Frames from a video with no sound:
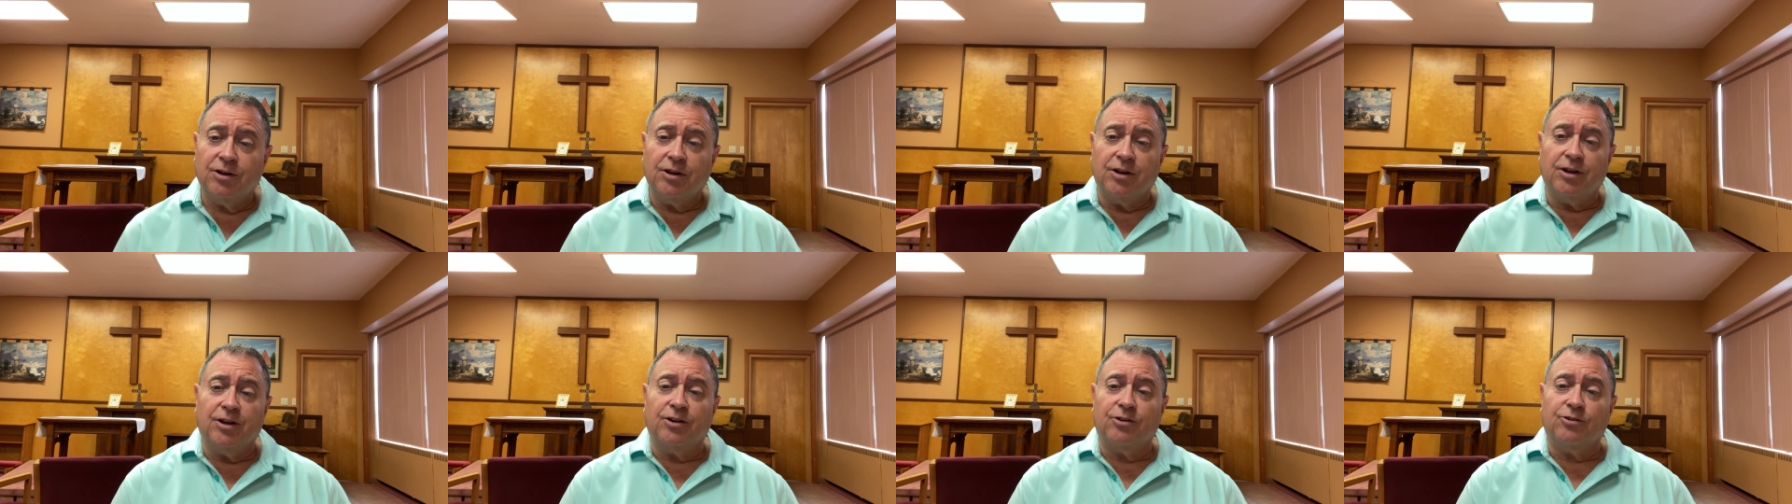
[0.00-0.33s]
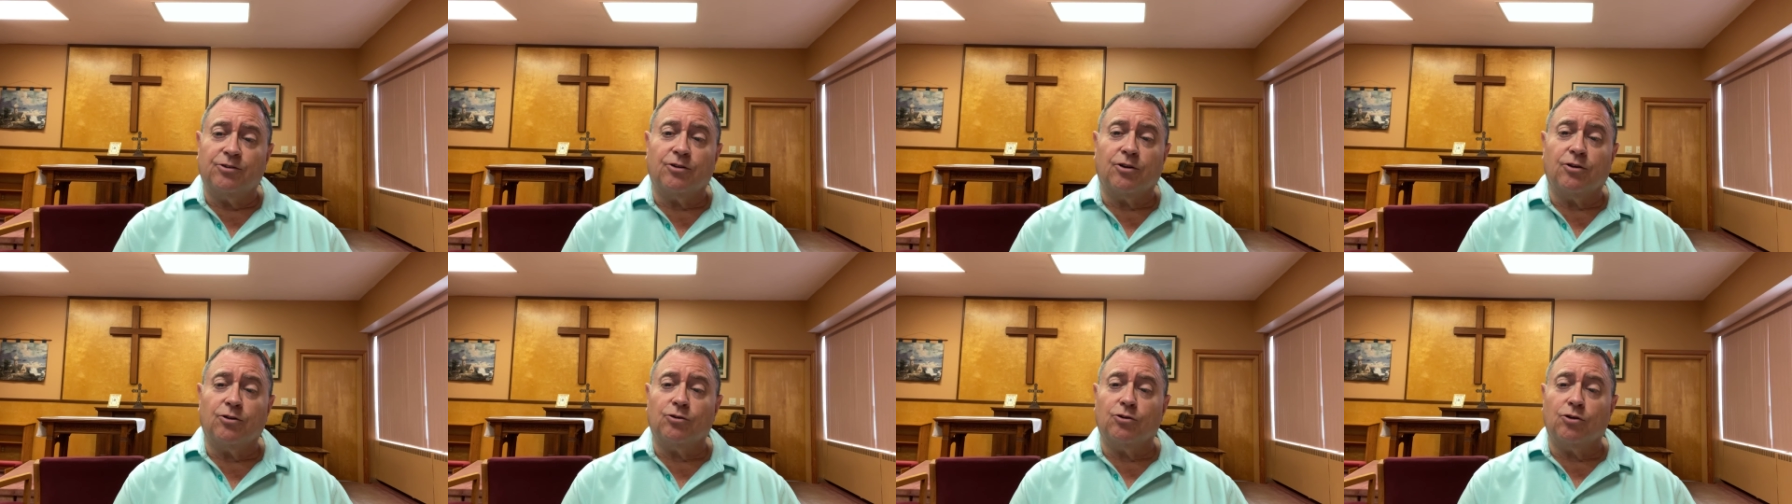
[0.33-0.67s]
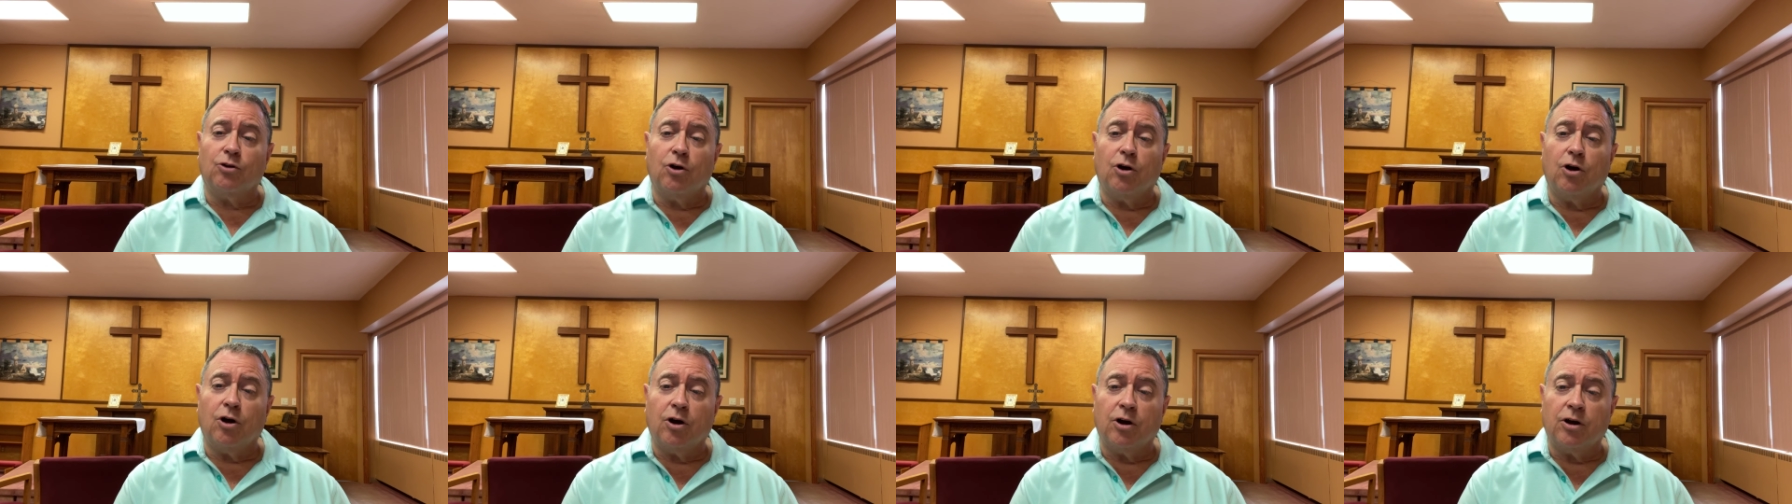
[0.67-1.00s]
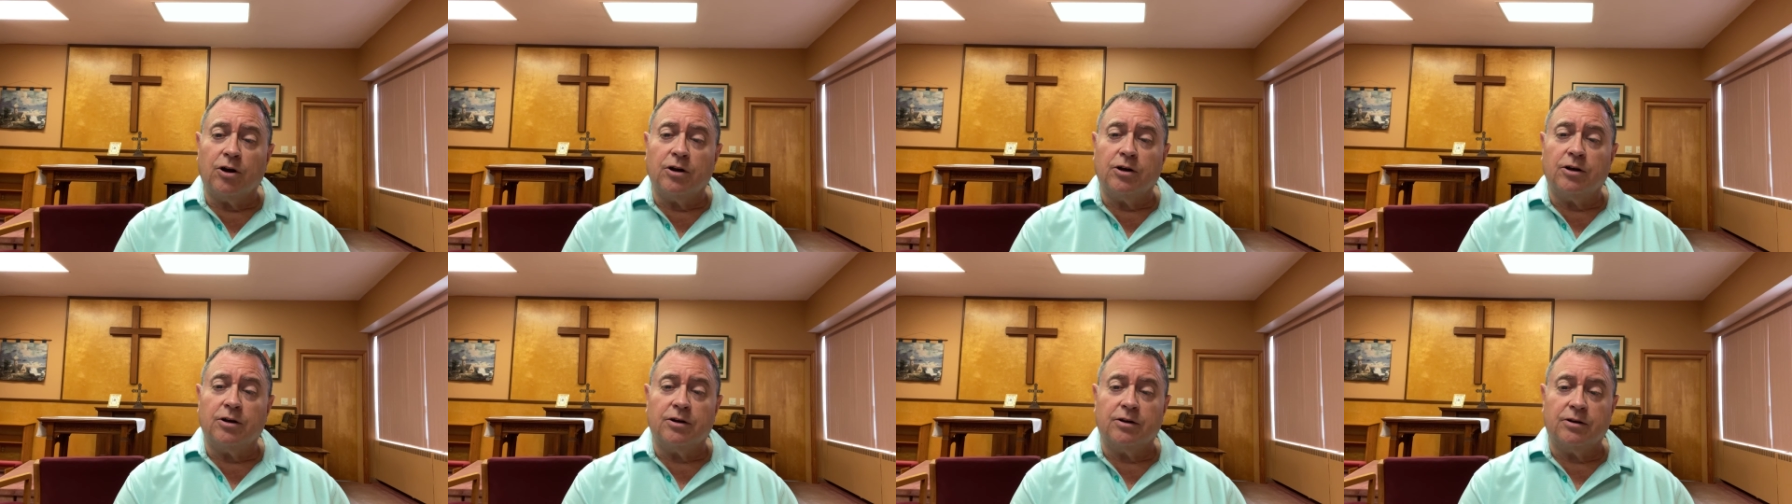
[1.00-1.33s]
is
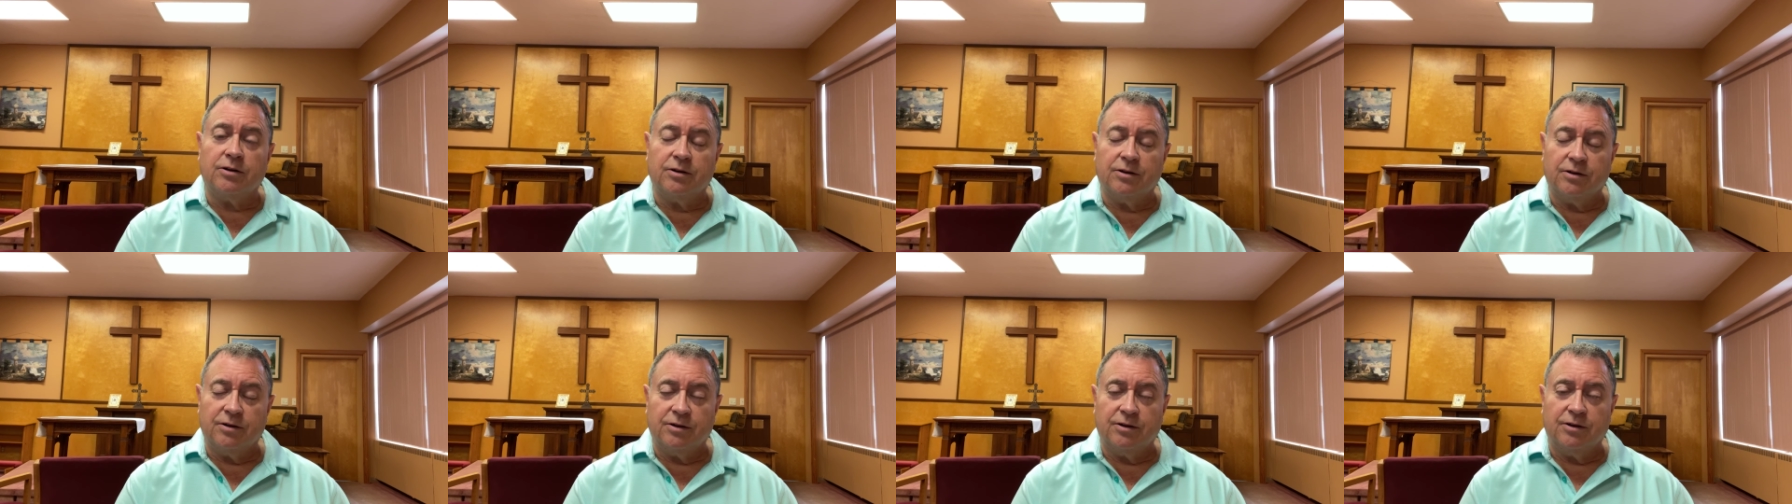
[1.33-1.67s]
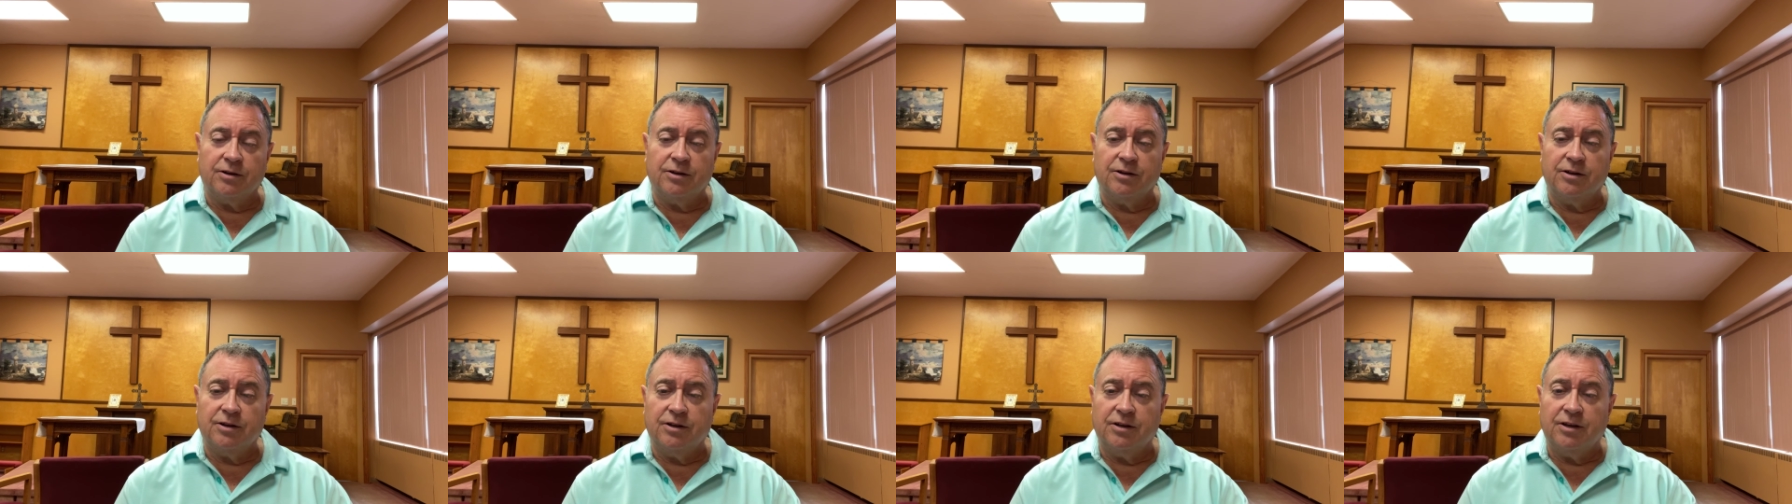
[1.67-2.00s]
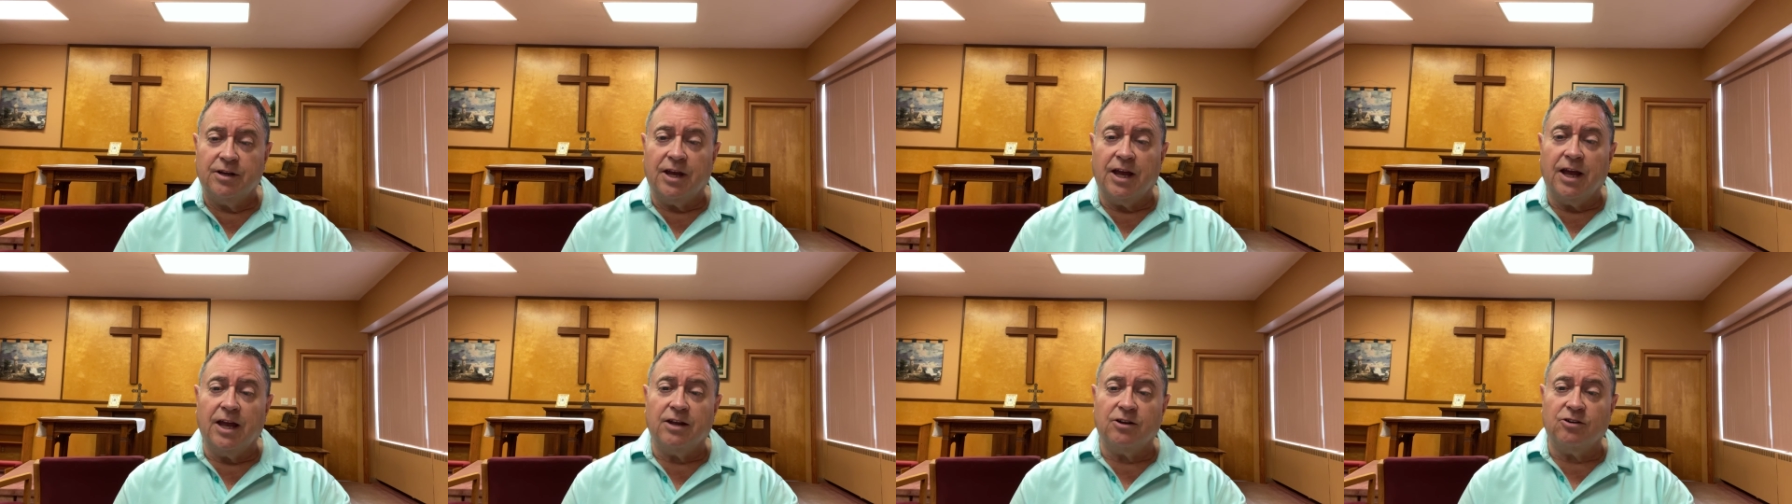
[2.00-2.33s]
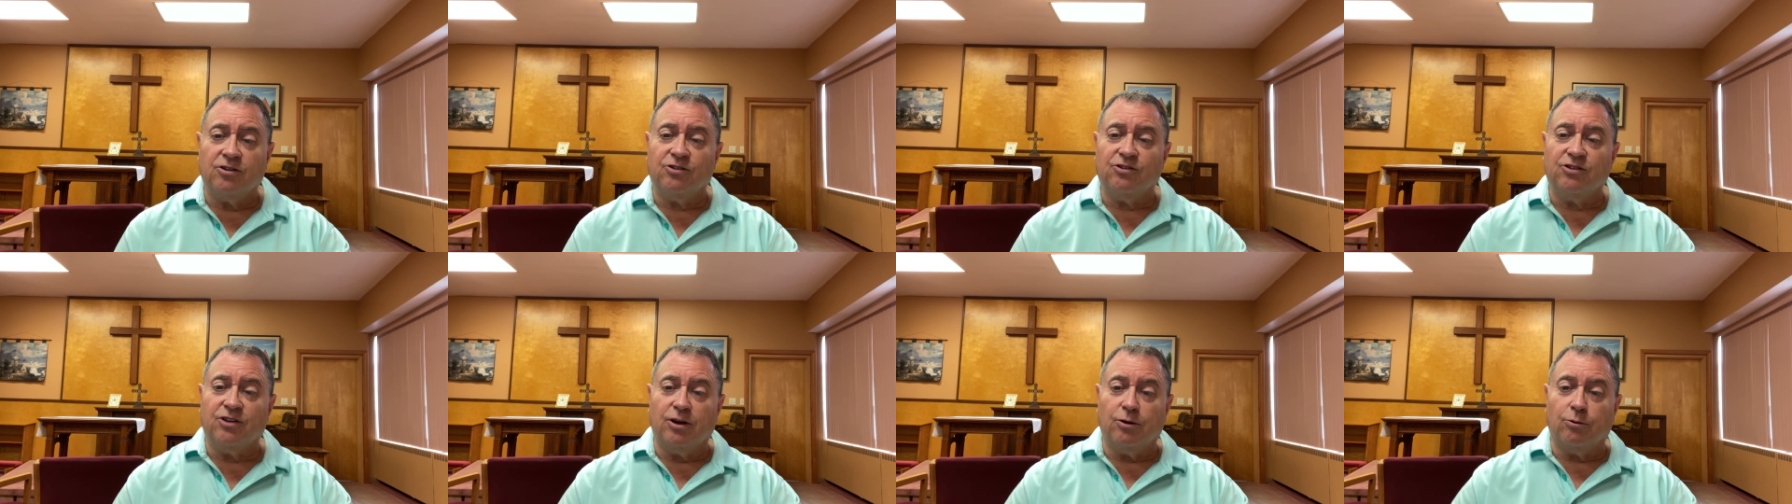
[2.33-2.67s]
long and
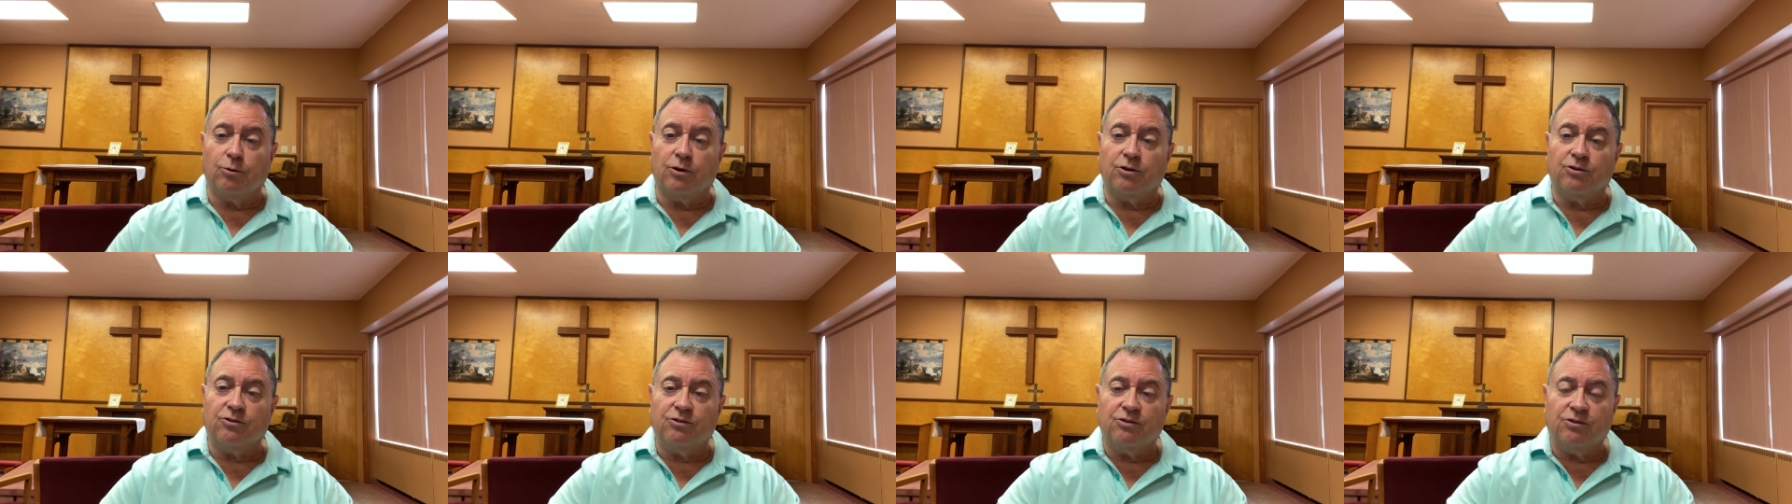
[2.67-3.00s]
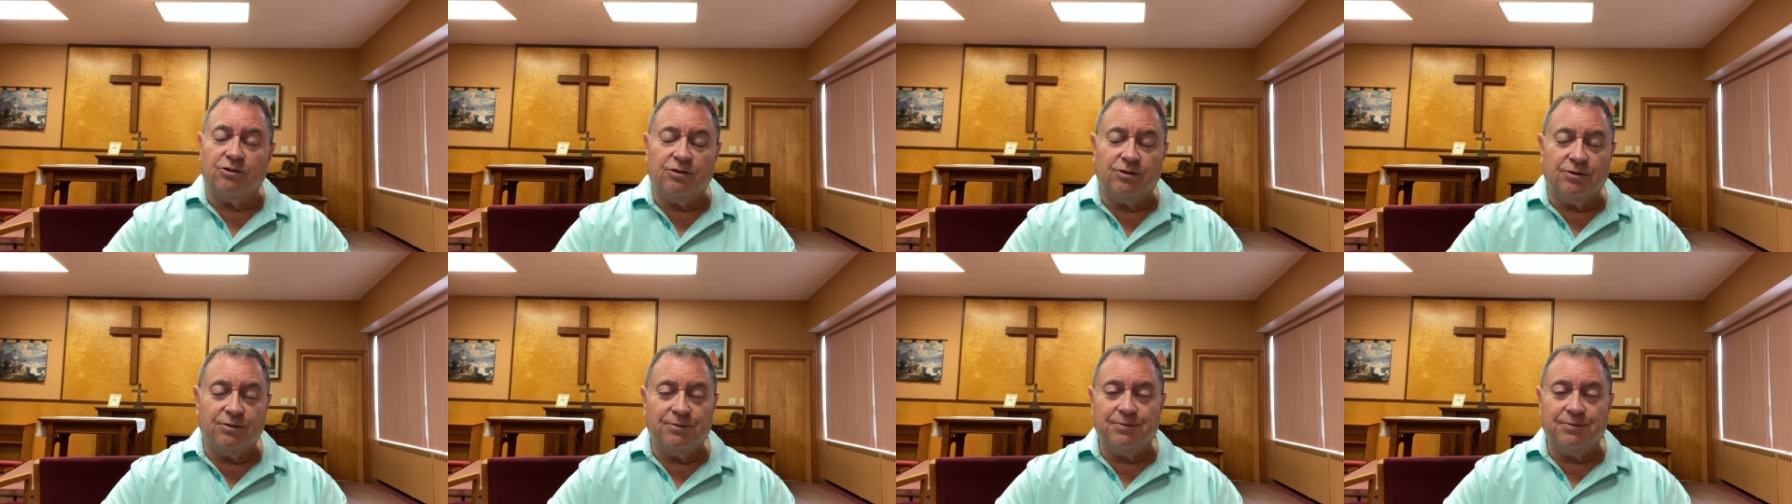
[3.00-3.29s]
distinguished.